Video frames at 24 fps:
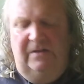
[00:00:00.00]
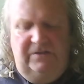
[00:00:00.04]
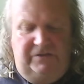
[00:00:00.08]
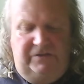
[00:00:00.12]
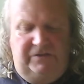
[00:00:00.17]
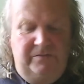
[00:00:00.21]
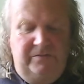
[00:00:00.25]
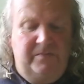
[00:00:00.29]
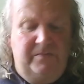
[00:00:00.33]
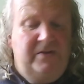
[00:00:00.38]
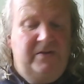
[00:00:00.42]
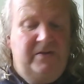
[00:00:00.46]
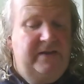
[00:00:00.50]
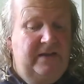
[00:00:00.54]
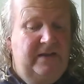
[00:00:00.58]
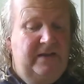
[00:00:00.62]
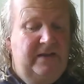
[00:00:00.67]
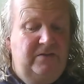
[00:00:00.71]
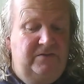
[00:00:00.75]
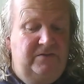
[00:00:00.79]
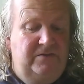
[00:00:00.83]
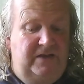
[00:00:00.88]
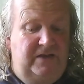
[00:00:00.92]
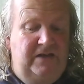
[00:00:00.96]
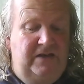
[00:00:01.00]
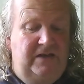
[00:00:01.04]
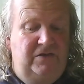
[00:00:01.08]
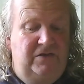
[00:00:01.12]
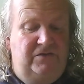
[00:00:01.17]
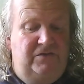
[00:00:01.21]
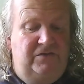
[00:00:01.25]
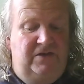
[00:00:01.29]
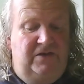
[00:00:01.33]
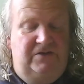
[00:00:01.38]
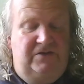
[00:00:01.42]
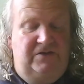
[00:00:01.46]
Somebody else
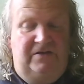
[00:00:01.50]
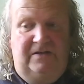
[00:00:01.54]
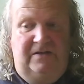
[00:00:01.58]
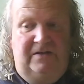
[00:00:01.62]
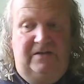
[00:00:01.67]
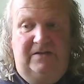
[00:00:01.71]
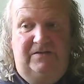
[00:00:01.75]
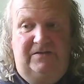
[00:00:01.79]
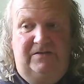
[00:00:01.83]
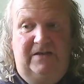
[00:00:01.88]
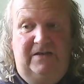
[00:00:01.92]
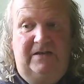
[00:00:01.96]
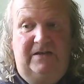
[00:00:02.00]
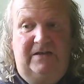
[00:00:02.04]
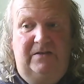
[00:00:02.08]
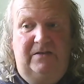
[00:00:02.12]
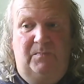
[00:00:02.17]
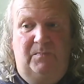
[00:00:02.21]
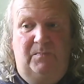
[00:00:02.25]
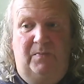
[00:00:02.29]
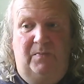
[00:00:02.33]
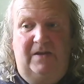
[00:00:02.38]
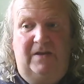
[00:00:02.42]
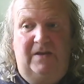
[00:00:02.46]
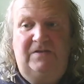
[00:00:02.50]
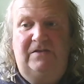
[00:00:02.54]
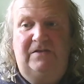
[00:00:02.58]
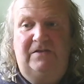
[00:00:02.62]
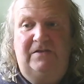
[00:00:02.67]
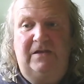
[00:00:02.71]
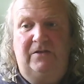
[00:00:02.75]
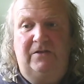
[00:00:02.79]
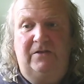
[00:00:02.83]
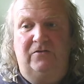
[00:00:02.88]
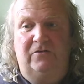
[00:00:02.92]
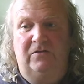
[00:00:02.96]
interestingly said
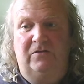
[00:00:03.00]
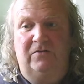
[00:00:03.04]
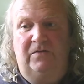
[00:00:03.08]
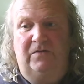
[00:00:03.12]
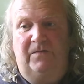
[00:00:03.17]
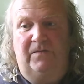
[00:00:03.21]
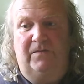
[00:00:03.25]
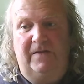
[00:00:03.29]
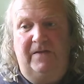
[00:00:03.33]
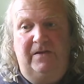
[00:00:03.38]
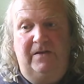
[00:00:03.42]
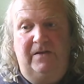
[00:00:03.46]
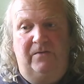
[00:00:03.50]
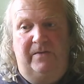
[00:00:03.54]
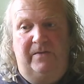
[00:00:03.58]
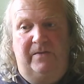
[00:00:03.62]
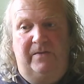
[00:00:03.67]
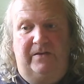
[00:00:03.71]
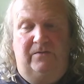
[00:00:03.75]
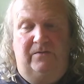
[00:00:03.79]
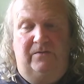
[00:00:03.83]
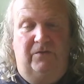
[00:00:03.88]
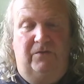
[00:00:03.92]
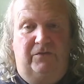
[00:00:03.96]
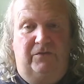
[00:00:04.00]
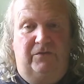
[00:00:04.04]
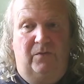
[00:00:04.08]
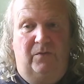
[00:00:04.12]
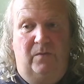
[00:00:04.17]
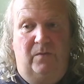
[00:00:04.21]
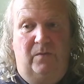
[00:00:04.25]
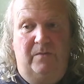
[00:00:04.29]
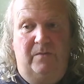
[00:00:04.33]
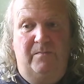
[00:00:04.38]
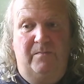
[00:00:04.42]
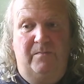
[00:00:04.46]
plastic coloured finger wheels
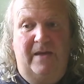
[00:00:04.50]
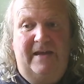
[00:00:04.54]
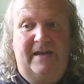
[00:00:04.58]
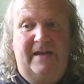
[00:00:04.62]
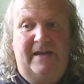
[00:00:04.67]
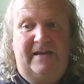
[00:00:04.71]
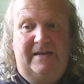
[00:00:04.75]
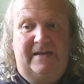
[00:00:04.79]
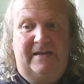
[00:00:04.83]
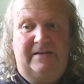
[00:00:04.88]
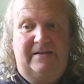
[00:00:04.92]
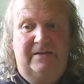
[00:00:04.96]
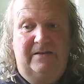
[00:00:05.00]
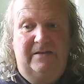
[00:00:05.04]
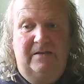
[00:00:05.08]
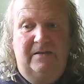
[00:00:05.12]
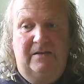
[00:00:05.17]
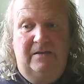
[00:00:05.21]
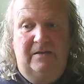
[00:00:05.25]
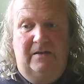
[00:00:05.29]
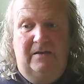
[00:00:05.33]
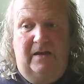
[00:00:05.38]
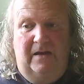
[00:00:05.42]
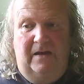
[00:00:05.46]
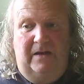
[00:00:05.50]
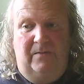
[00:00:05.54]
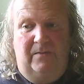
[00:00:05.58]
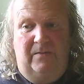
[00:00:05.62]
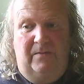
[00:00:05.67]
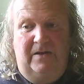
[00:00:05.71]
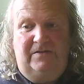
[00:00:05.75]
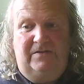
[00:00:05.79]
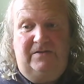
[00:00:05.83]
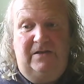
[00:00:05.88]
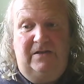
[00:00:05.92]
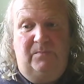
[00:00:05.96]
were made,
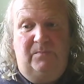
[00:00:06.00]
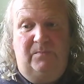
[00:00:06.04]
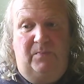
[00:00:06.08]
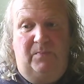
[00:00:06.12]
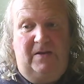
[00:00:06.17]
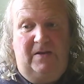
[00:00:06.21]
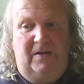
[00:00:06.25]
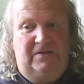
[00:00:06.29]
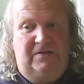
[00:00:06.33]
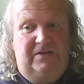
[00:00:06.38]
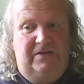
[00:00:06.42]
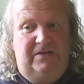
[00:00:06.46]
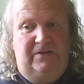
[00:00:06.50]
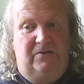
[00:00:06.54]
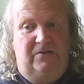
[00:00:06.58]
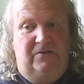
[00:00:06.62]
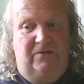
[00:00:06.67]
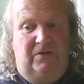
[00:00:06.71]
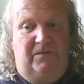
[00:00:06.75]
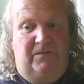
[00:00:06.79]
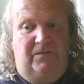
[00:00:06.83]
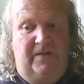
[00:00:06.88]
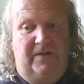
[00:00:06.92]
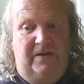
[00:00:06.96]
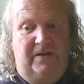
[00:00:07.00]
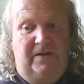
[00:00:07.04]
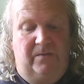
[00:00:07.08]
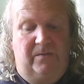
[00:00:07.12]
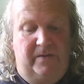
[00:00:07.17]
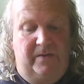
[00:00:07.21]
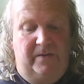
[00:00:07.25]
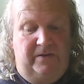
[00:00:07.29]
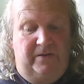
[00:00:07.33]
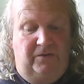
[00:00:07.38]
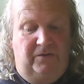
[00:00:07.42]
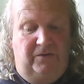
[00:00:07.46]
and when I say plastic coloured
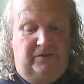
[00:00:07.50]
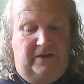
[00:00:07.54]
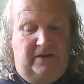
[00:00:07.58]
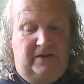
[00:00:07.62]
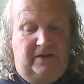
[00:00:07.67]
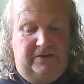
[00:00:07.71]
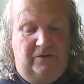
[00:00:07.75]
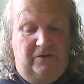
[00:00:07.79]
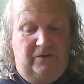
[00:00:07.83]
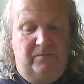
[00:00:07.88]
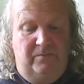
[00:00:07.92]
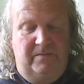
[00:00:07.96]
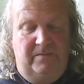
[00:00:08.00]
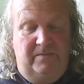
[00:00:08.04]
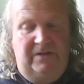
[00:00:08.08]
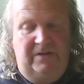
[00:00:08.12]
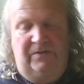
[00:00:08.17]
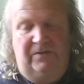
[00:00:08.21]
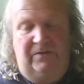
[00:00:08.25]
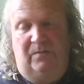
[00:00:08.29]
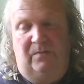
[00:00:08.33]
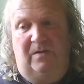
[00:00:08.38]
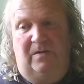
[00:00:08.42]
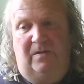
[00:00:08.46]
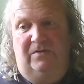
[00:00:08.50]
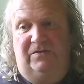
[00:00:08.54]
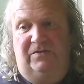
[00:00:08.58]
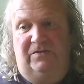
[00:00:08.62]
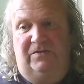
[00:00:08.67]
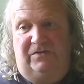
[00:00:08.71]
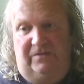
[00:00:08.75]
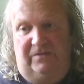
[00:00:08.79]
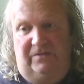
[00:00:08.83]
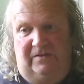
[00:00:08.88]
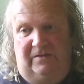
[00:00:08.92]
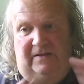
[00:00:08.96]
finger wheels, I don't mean the
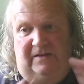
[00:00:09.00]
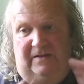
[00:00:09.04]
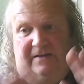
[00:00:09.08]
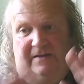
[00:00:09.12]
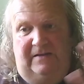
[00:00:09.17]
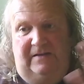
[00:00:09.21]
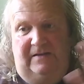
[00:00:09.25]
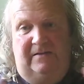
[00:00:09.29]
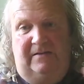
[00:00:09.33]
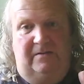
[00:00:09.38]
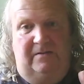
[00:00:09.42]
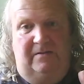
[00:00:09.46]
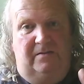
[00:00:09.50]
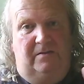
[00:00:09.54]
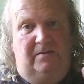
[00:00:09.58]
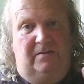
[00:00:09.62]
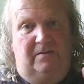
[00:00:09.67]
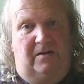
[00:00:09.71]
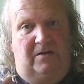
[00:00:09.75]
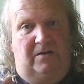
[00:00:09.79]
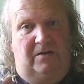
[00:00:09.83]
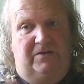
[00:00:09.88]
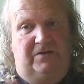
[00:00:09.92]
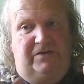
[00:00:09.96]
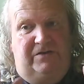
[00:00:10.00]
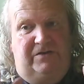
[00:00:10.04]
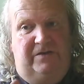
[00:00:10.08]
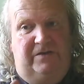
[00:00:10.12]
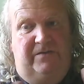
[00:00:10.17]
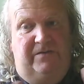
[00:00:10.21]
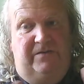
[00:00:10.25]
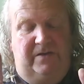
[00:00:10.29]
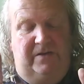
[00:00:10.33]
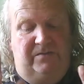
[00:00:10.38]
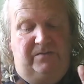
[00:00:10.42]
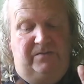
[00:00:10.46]
ones like on a
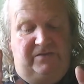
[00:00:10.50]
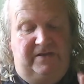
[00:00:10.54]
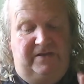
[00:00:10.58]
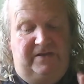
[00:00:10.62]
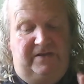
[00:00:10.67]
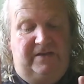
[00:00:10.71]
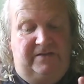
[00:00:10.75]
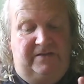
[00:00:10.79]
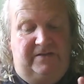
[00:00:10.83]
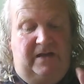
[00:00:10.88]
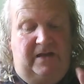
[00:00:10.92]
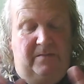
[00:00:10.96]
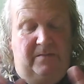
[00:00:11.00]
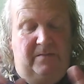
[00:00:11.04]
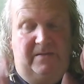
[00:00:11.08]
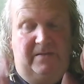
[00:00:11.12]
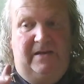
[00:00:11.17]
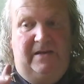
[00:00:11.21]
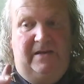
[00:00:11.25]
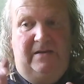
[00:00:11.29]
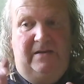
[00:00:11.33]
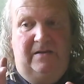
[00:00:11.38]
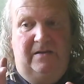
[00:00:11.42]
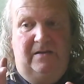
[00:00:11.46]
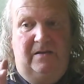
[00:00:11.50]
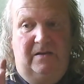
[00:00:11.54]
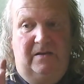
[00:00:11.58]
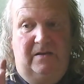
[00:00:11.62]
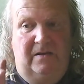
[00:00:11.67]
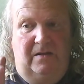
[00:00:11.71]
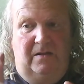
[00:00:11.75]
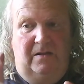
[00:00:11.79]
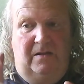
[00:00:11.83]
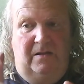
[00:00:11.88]
seven oh six, I mean